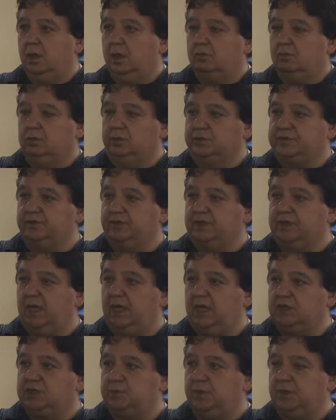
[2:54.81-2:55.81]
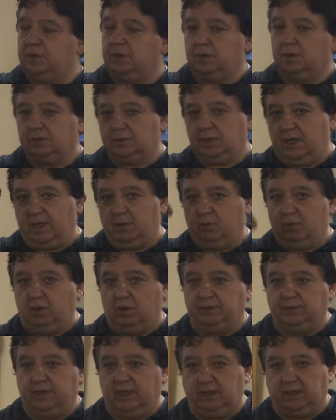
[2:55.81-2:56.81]
rules of engagement, they had them
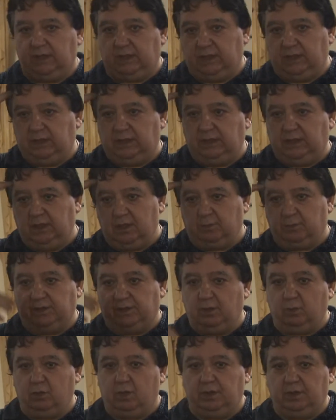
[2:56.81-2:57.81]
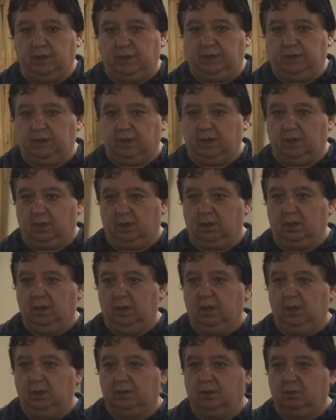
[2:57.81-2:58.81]
all down in here, but they weren't in here.
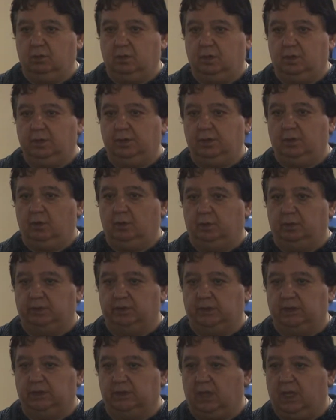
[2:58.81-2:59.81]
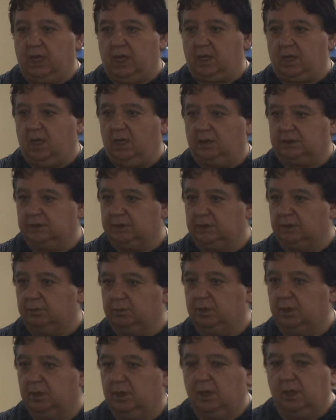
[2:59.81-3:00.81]
They weren't noble. He didn't lock onto them.
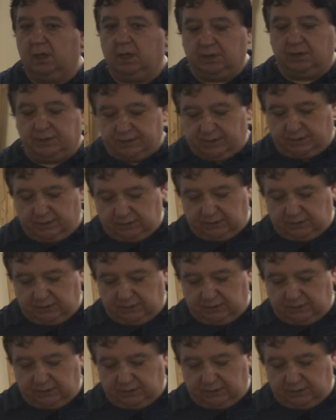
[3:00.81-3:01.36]
And so the